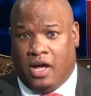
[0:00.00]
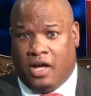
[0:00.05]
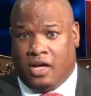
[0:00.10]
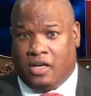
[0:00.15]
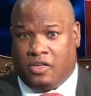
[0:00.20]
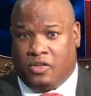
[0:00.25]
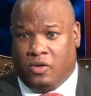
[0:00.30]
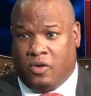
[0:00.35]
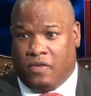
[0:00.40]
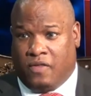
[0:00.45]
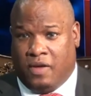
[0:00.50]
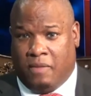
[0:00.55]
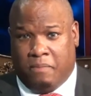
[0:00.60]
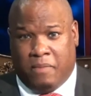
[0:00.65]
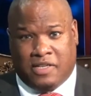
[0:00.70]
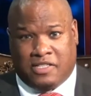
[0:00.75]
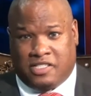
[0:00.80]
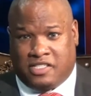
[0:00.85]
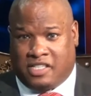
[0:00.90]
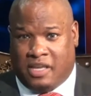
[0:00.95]
during the
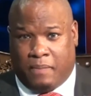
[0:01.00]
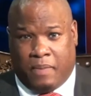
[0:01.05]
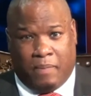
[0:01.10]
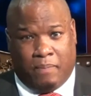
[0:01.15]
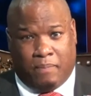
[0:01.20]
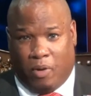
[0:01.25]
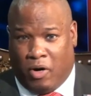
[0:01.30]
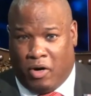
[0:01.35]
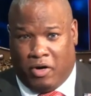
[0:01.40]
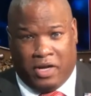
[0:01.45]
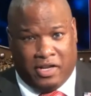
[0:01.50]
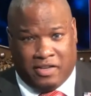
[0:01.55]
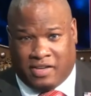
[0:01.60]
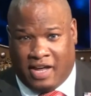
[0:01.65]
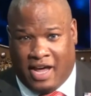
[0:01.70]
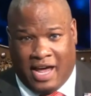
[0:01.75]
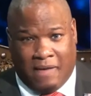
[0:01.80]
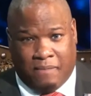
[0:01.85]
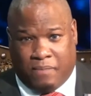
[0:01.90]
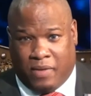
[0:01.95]
Mississippi burning
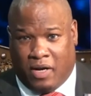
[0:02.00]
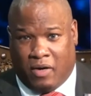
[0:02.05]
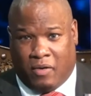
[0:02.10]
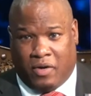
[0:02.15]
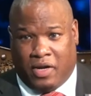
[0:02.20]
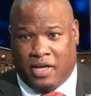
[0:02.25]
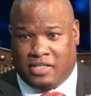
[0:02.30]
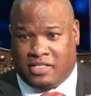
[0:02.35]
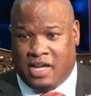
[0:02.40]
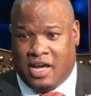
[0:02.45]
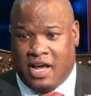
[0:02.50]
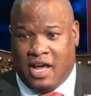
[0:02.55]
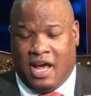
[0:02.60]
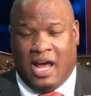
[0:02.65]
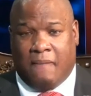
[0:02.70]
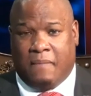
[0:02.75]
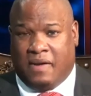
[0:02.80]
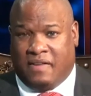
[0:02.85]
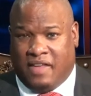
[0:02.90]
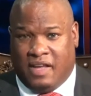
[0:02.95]
time periods. I
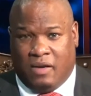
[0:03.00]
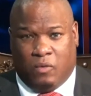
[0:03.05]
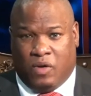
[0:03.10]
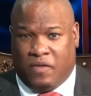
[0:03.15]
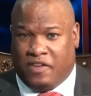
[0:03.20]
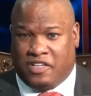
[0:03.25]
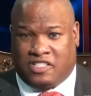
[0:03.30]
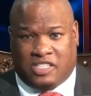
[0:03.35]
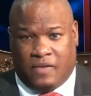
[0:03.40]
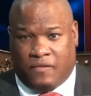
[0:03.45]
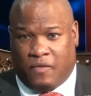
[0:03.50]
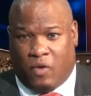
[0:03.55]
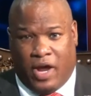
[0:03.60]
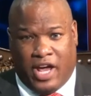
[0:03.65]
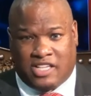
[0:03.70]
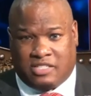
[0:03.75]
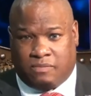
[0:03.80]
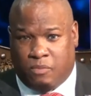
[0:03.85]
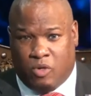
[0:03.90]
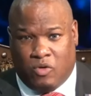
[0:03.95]
mean, then when the Civil
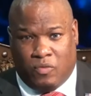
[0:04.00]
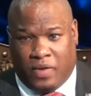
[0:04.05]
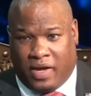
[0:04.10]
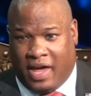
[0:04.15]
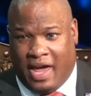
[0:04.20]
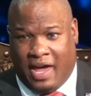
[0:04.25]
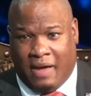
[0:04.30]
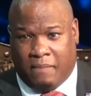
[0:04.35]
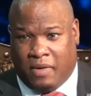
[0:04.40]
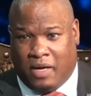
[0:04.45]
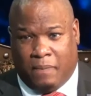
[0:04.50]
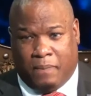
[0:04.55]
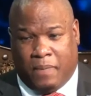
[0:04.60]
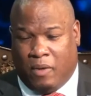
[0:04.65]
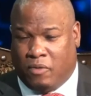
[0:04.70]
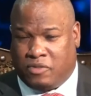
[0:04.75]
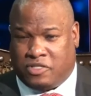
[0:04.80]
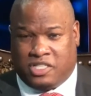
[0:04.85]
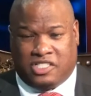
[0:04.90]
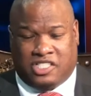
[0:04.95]
Rights Movement came up, it
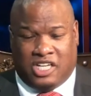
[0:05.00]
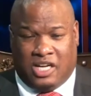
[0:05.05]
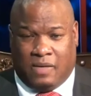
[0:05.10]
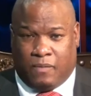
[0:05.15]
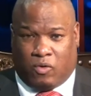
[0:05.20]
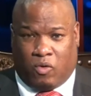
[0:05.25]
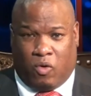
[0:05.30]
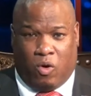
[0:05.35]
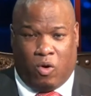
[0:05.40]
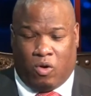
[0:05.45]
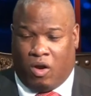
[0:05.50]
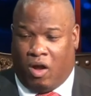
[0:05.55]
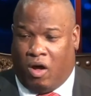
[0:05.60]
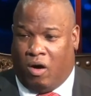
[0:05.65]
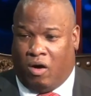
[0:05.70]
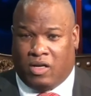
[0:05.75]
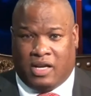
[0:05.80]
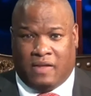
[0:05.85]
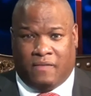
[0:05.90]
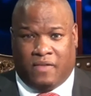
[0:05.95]
was the Jim Crow
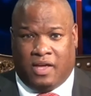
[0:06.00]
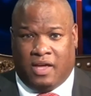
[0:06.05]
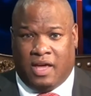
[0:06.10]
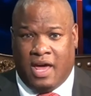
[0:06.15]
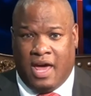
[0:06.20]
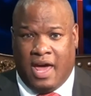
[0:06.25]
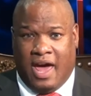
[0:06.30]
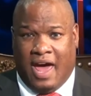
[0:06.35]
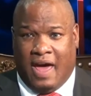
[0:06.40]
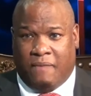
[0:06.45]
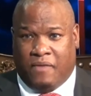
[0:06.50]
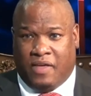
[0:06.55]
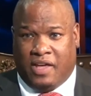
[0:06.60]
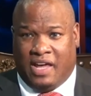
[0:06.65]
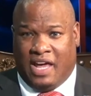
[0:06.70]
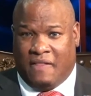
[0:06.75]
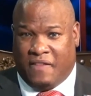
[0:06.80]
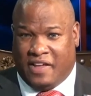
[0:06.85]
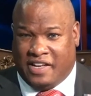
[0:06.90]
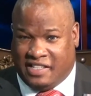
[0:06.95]
law and
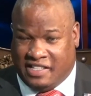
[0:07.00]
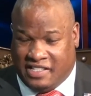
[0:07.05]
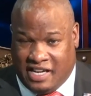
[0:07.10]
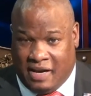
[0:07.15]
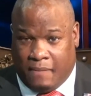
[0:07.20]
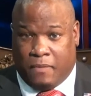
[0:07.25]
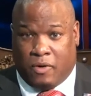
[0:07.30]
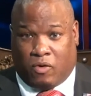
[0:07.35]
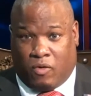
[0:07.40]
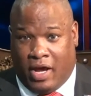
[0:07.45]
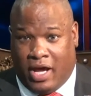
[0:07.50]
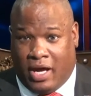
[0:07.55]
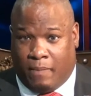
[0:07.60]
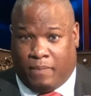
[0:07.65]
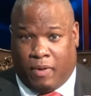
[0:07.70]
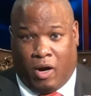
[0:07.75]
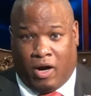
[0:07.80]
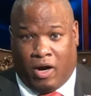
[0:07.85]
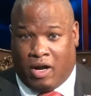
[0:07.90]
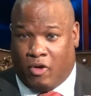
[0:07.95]
the Democratic
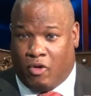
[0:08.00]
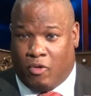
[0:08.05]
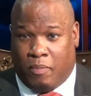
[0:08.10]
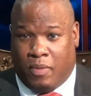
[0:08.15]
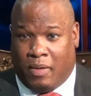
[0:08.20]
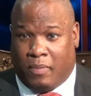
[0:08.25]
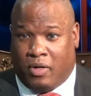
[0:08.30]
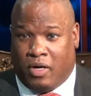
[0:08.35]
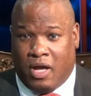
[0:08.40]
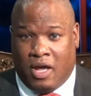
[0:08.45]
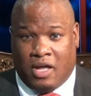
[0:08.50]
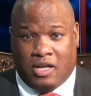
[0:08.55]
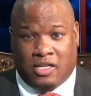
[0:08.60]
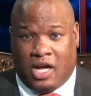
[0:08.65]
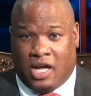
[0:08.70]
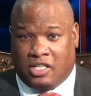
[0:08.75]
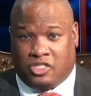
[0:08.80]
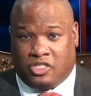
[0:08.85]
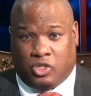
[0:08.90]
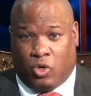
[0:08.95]
Party. Remember
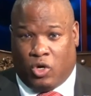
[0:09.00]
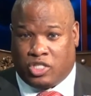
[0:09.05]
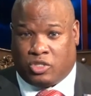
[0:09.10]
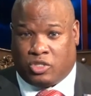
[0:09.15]
George